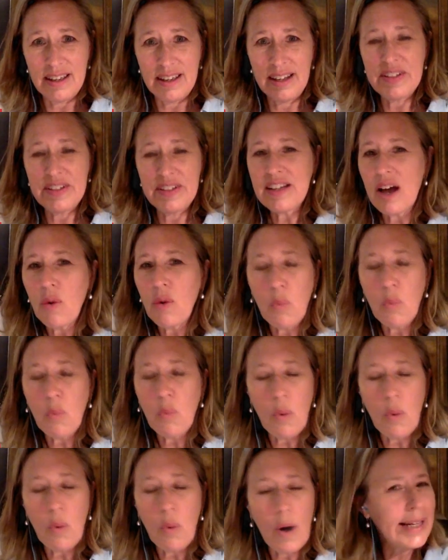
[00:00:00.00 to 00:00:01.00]
And if it's not
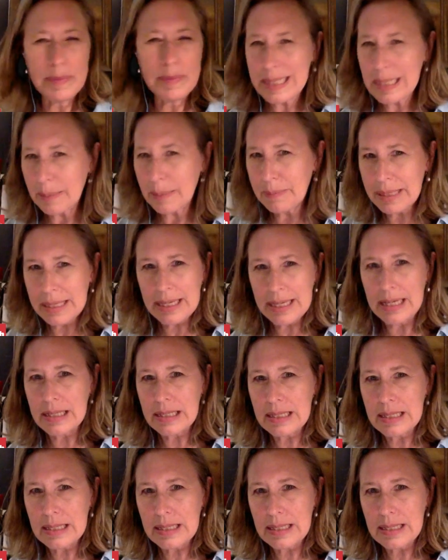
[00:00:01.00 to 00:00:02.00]
wine, it will be something
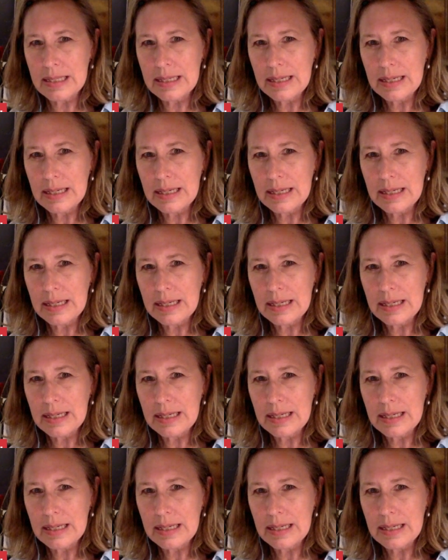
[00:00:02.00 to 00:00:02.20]
else.